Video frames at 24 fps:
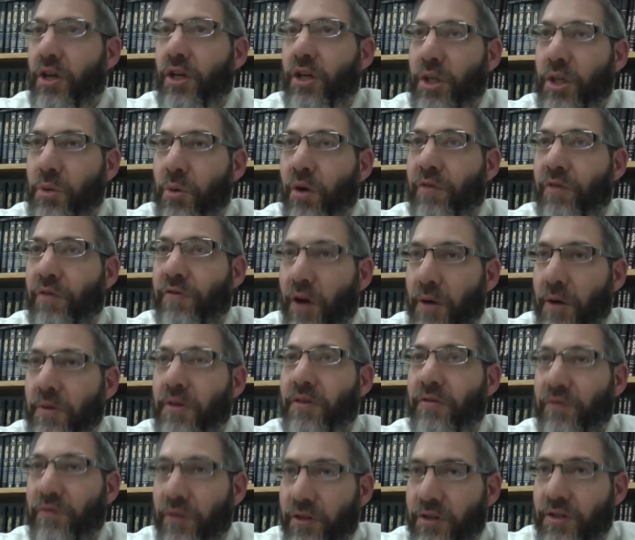You are following
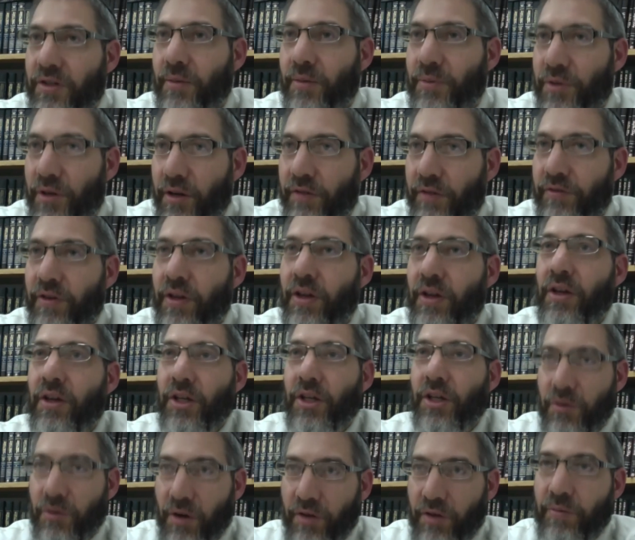the footsteps of
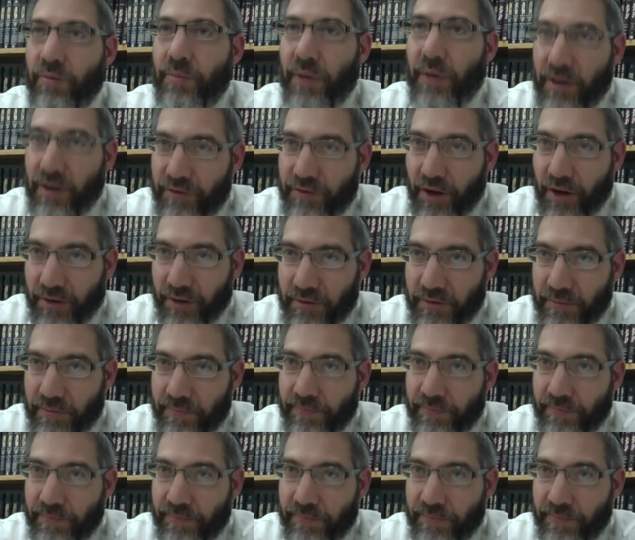Yeravam ben Nevat.